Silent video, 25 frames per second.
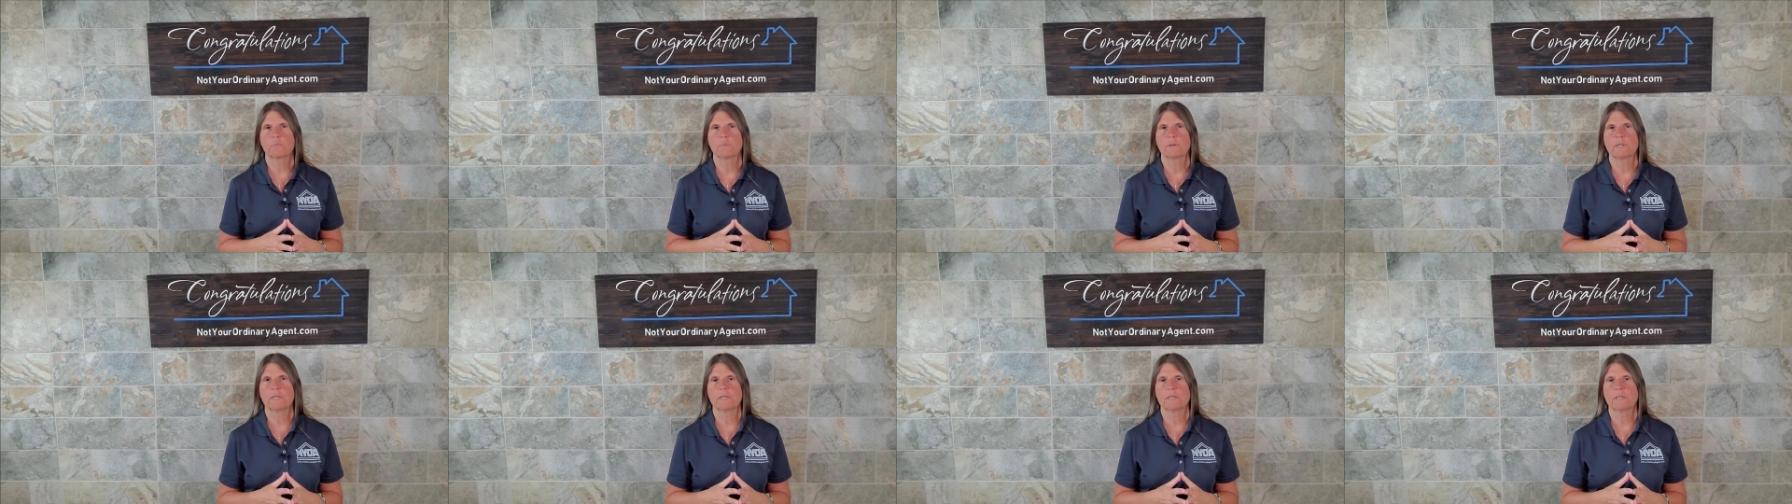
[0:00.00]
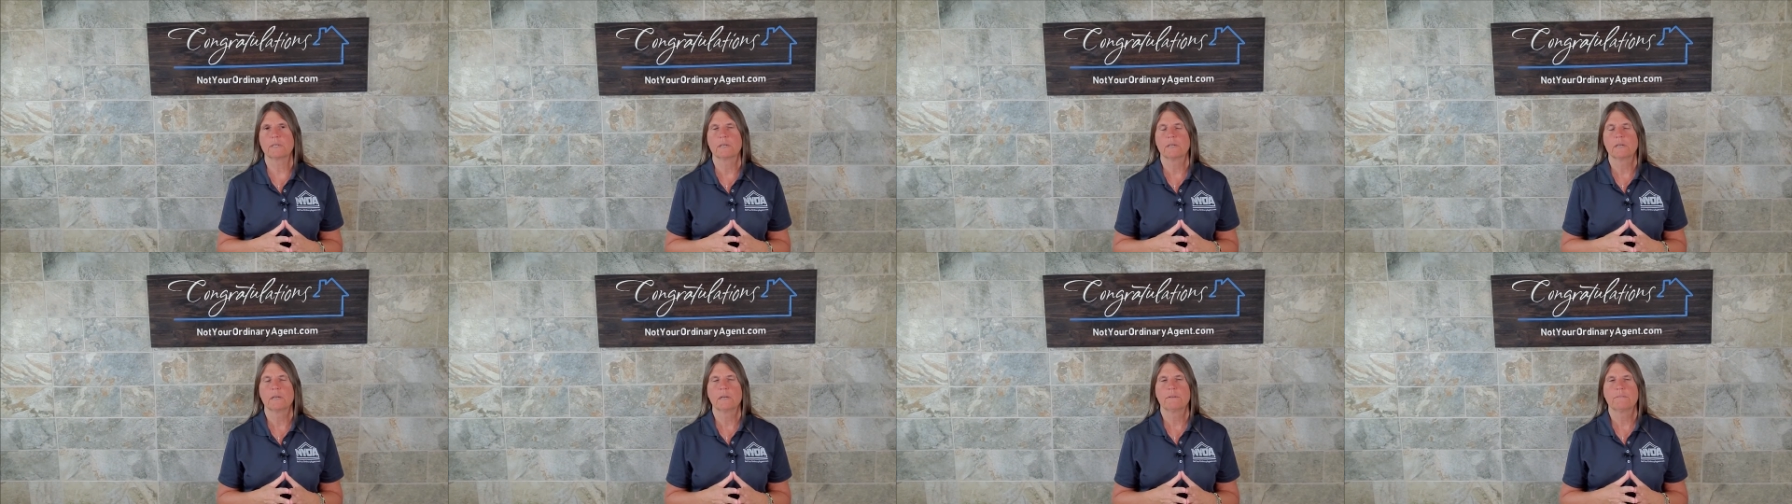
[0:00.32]

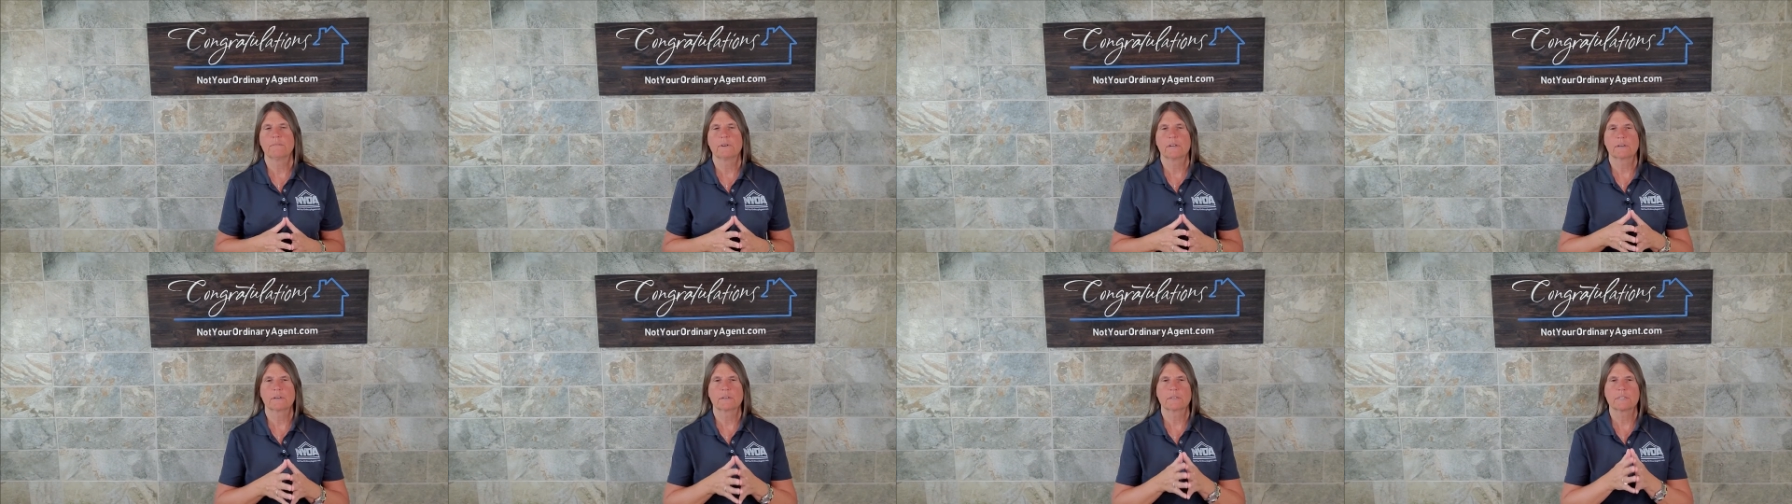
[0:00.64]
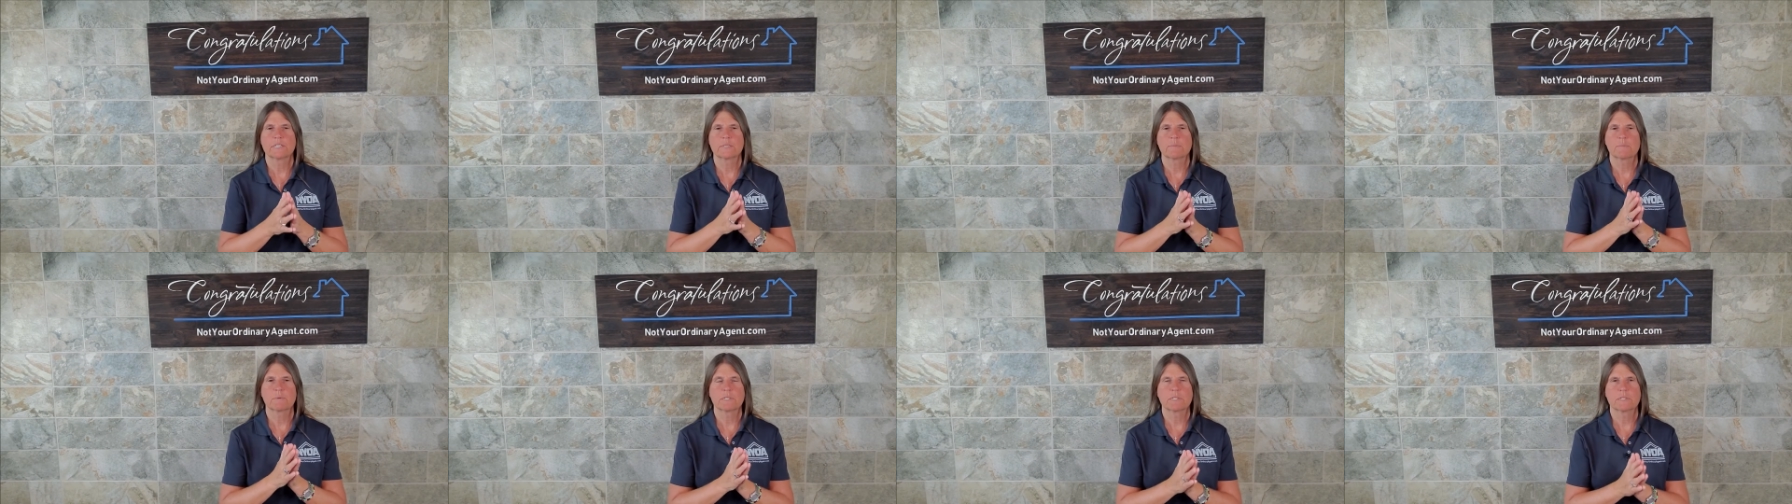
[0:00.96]
be very
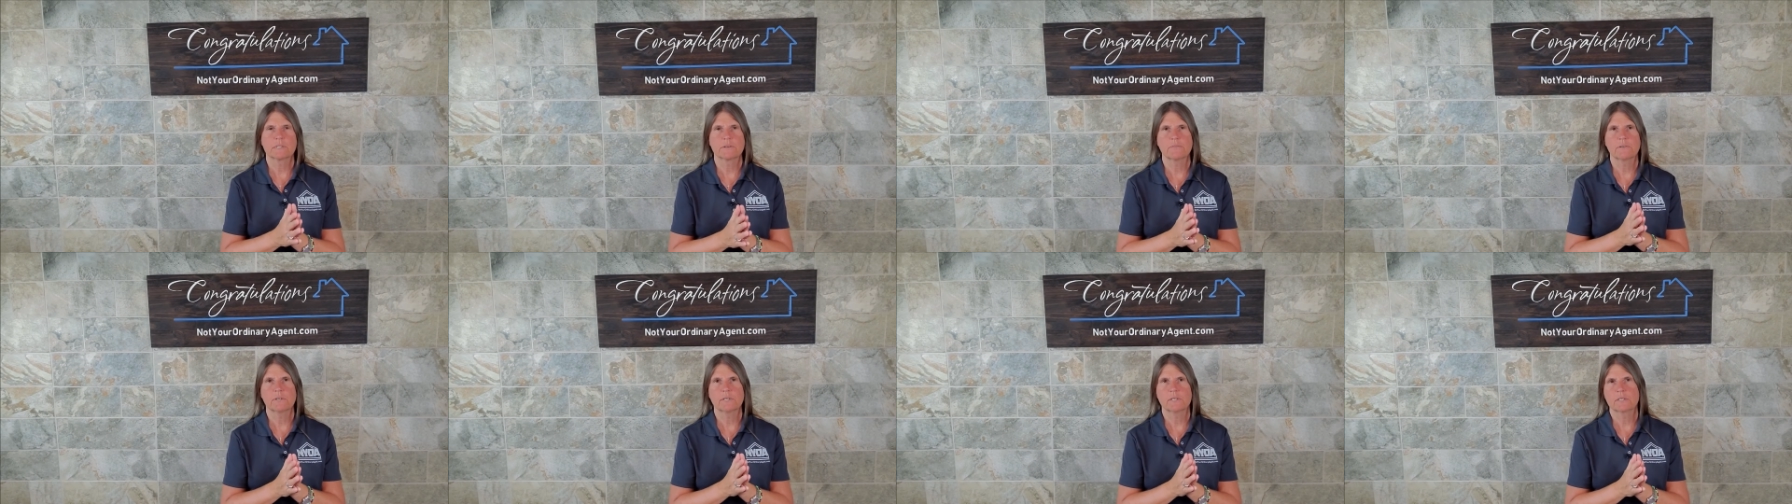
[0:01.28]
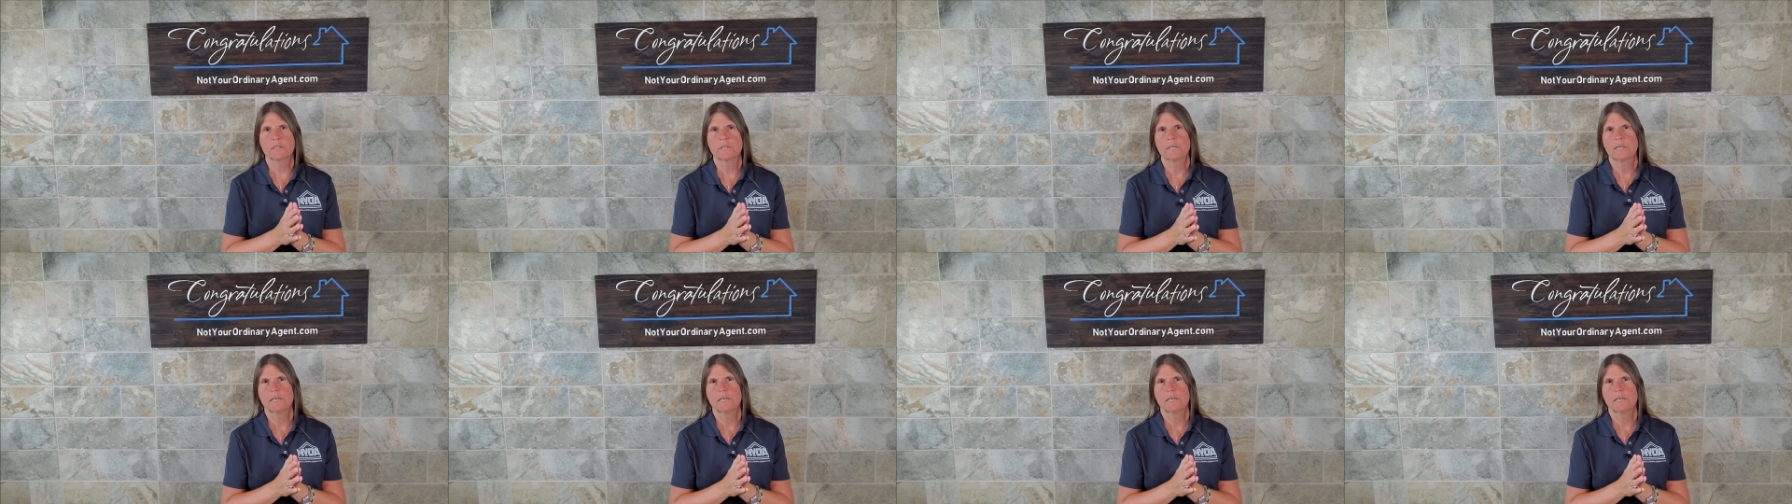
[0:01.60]
specific